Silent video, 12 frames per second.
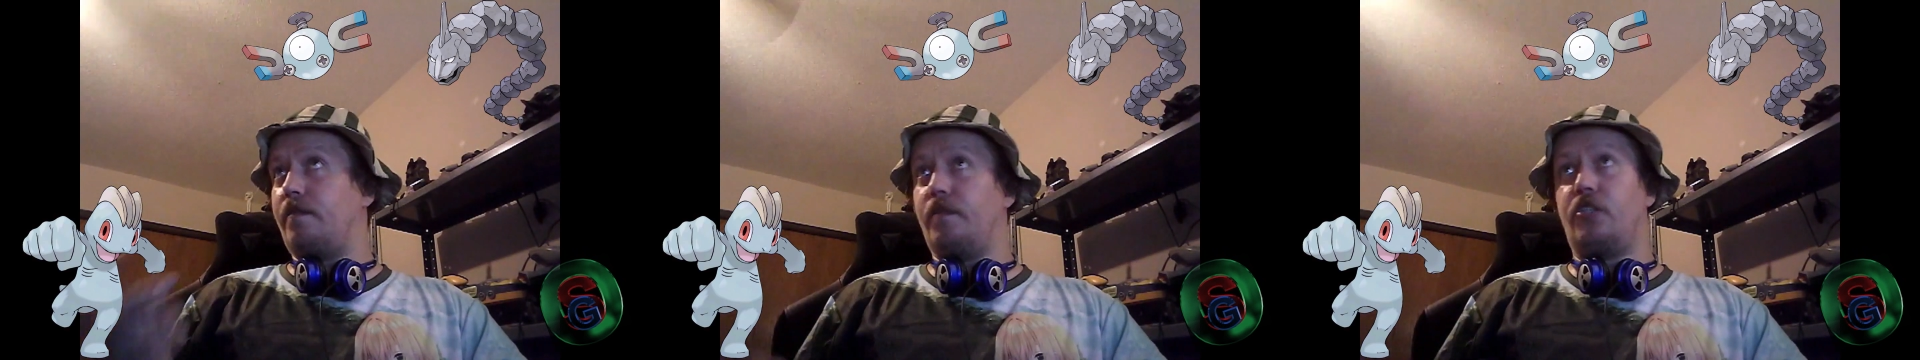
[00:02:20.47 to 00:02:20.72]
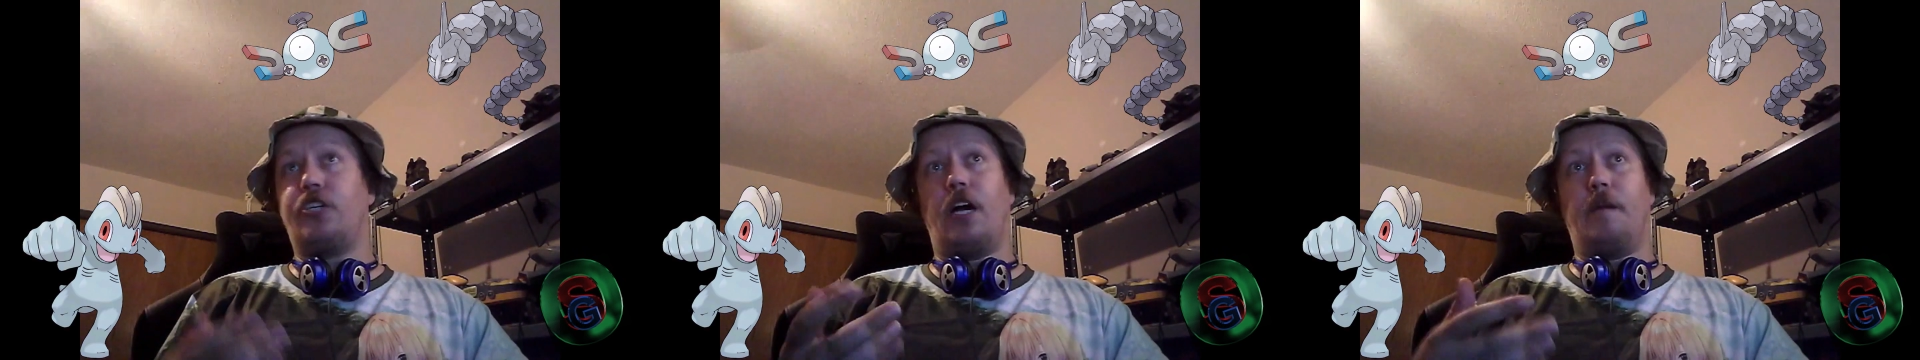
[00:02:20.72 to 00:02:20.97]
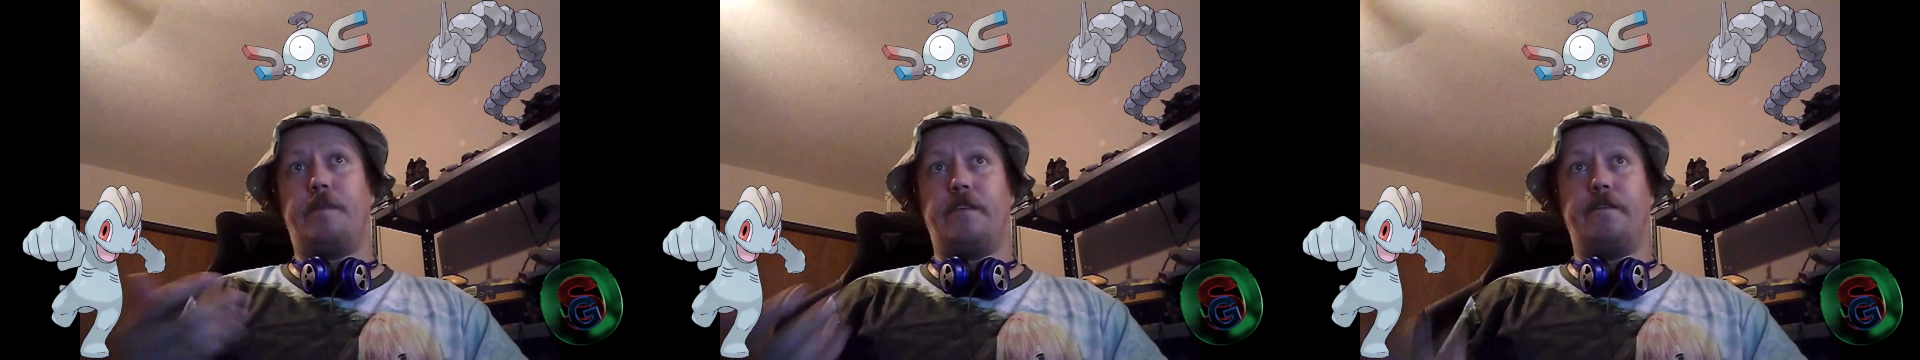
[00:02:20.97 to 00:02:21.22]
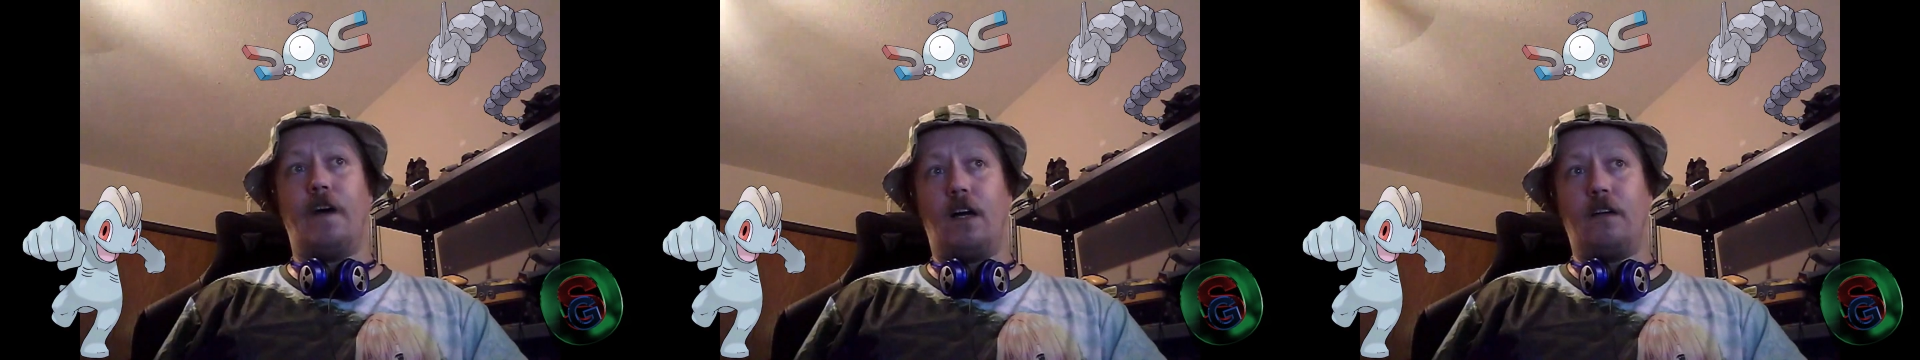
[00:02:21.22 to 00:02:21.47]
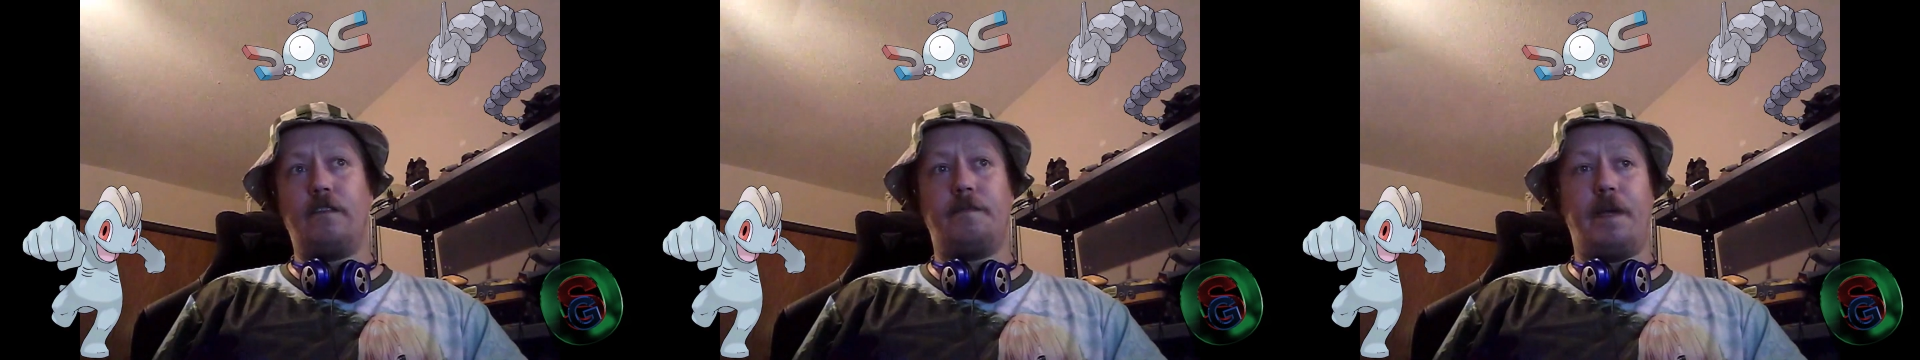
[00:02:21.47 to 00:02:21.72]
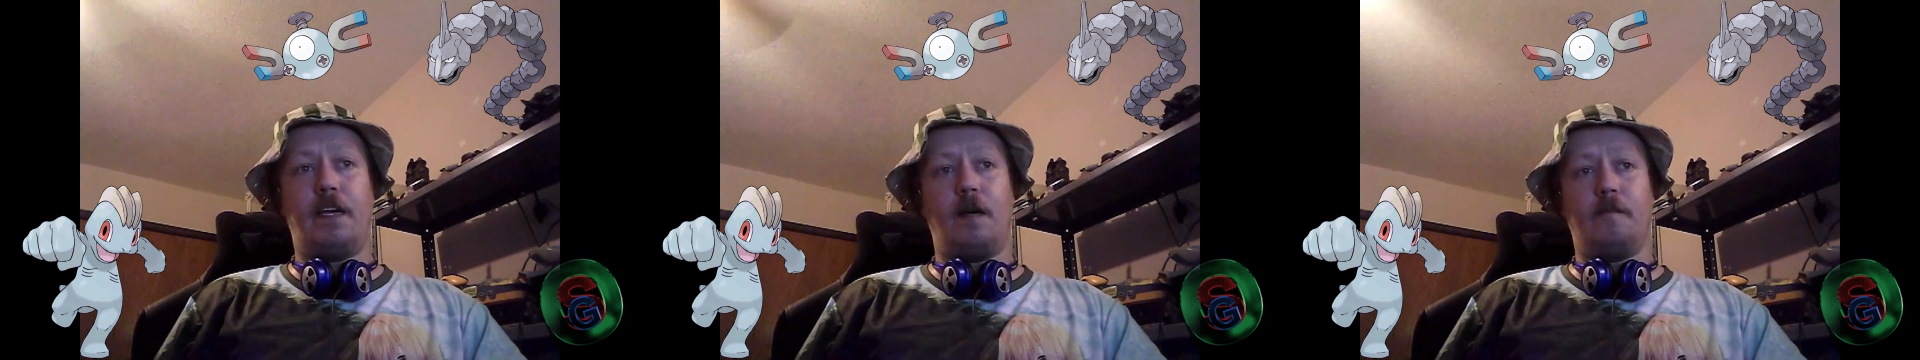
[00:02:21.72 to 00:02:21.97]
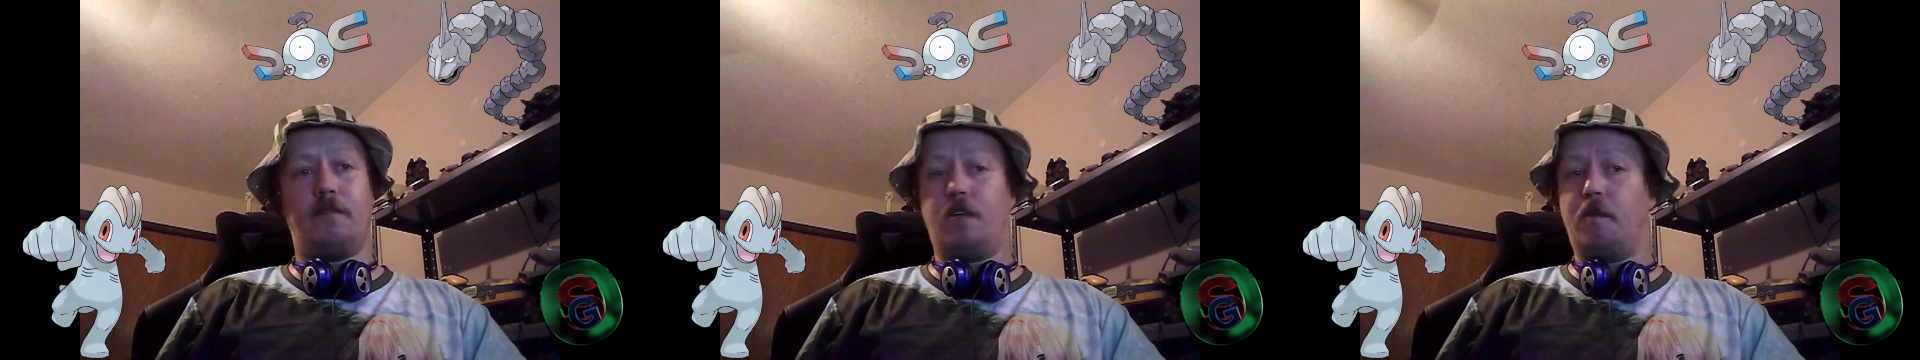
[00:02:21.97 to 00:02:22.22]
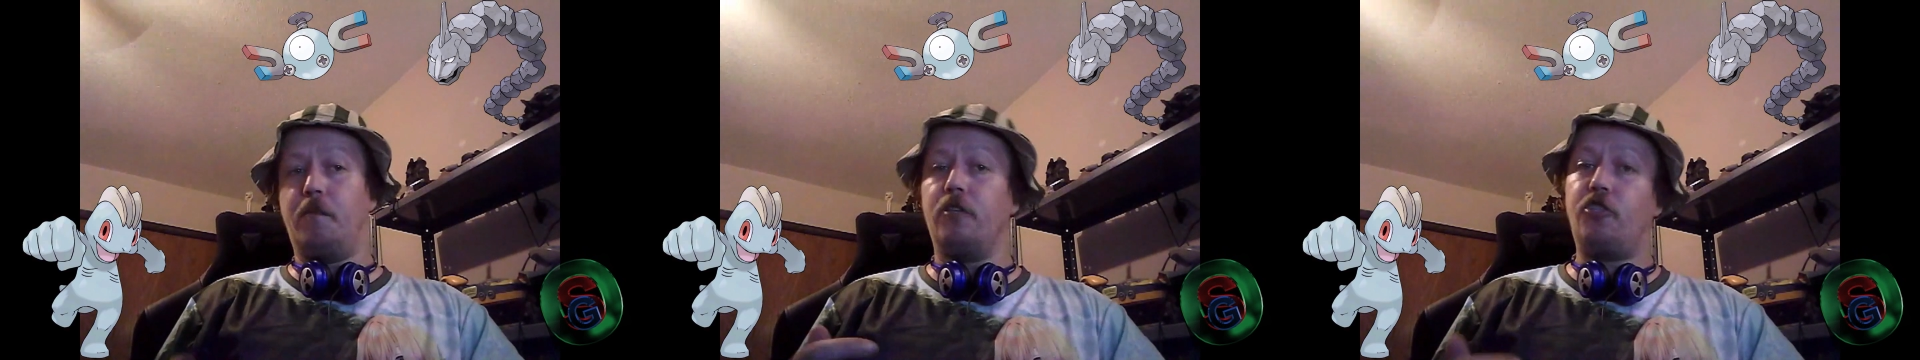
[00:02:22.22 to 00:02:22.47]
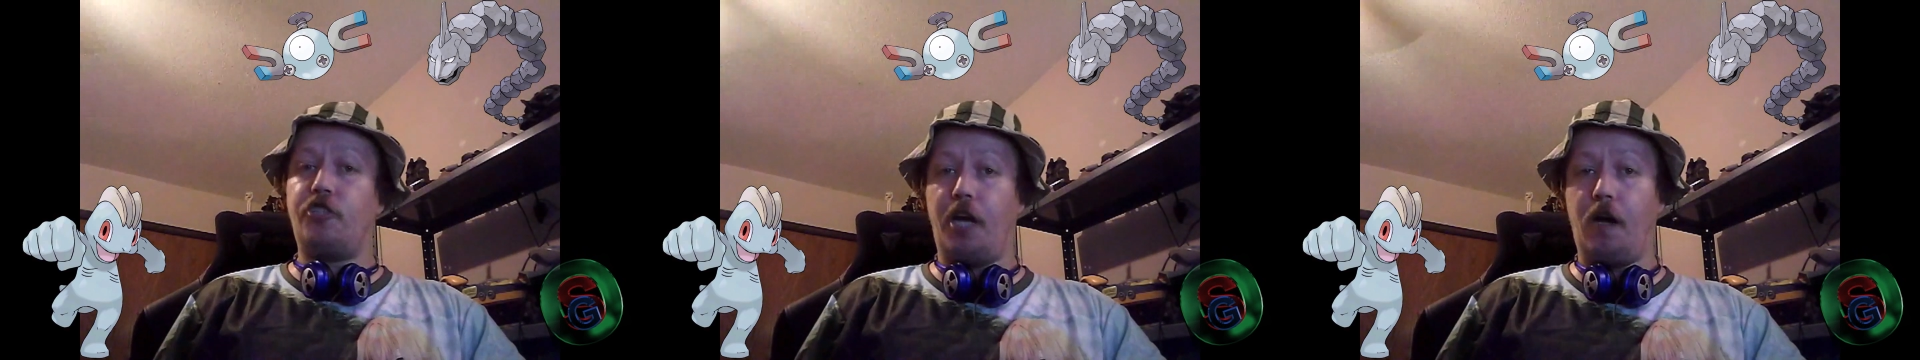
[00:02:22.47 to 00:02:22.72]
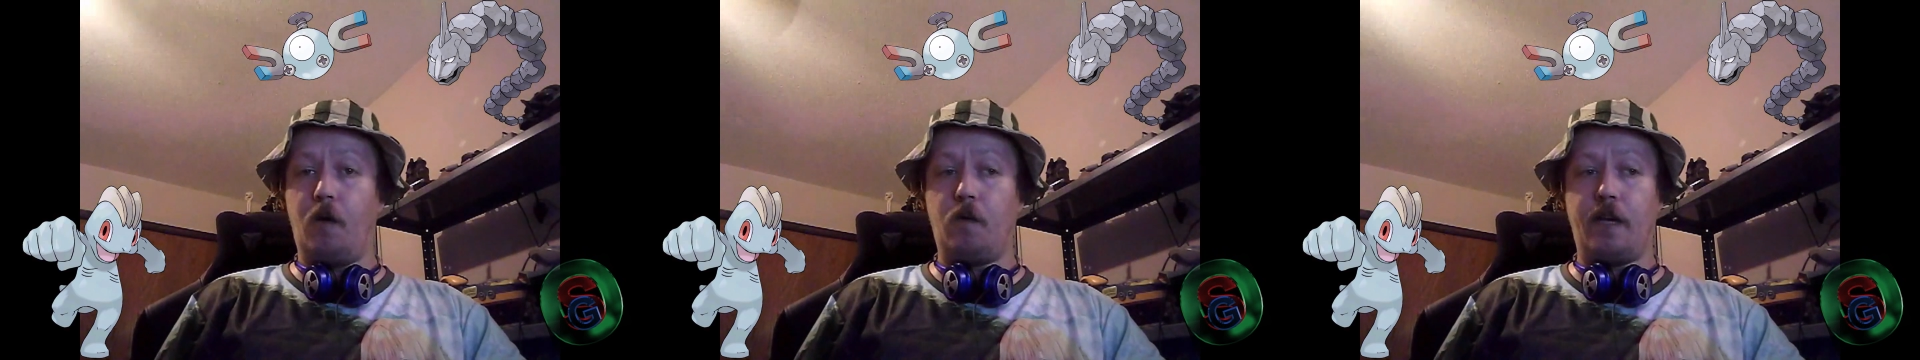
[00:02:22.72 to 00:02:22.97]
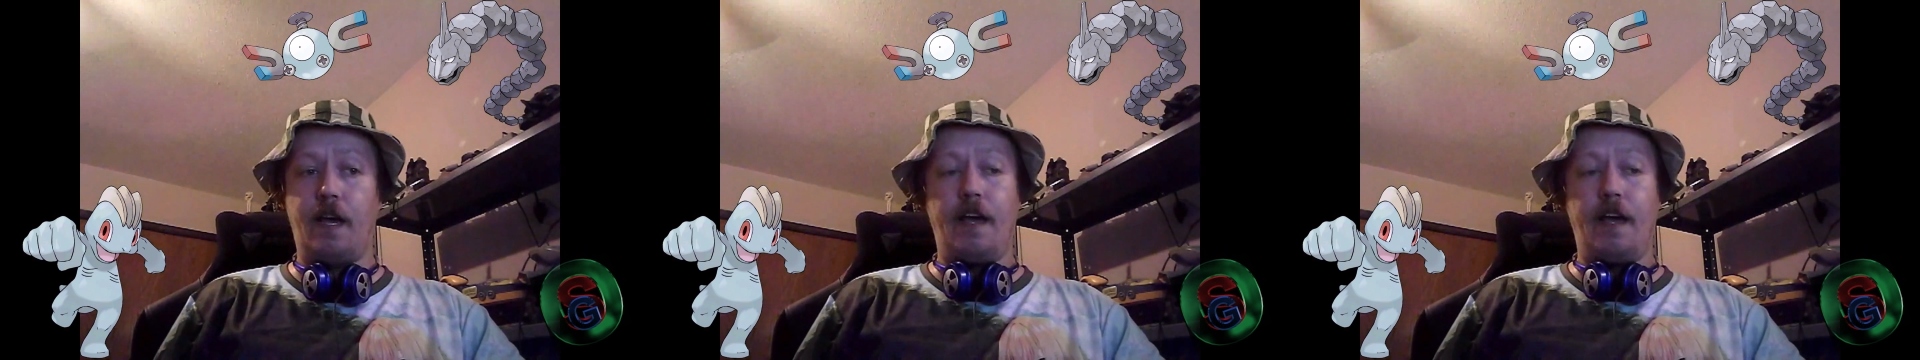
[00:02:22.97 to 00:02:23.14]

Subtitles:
Machop evolves, becomes Machoke,